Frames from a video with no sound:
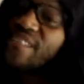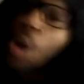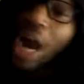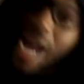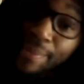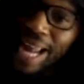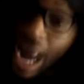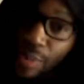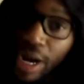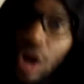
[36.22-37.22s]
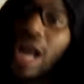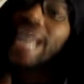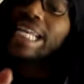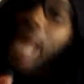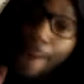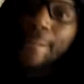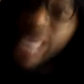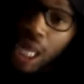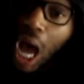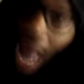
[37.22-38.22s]
before I come down there and I
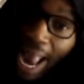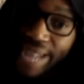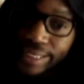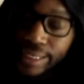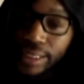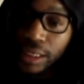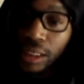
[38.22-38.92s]
beat her ass.